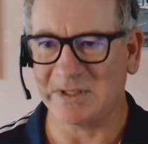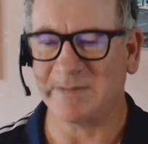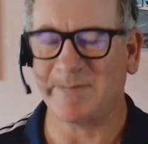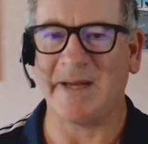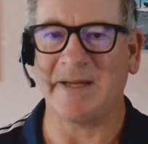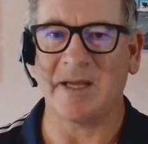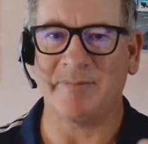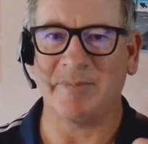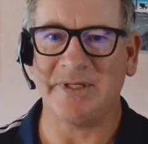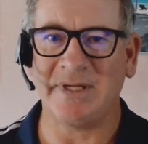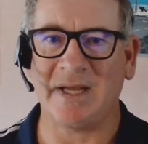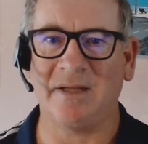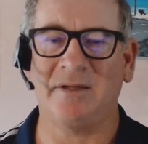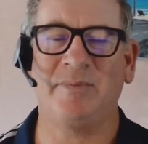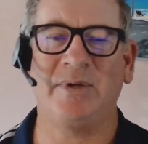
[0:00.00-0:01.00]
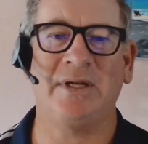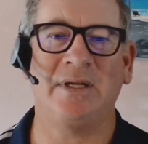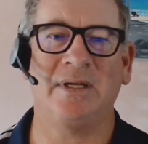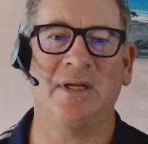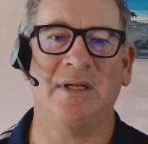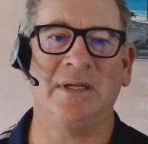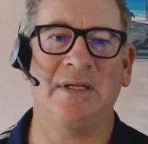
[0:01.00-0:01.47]
spike up and down
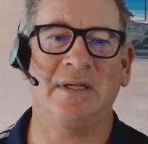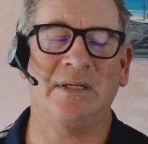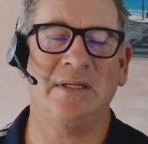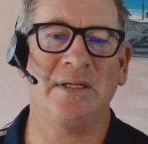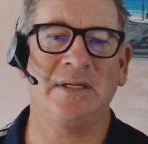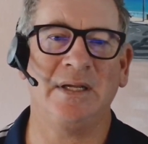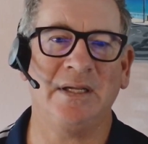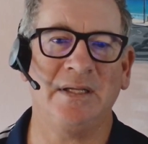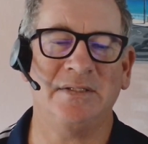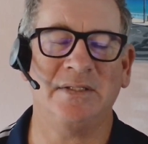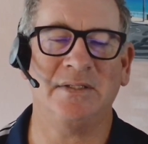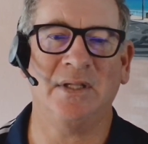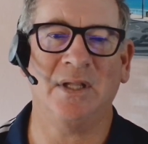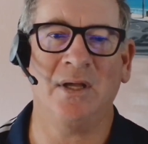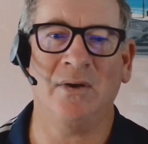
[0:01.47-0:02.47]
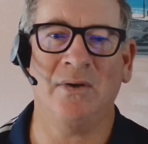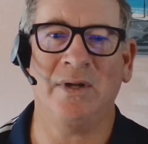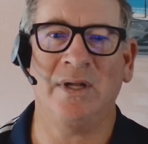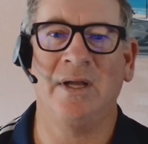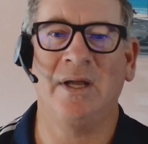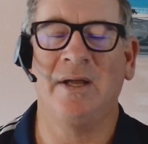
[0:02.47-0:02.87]
depending on needs and load.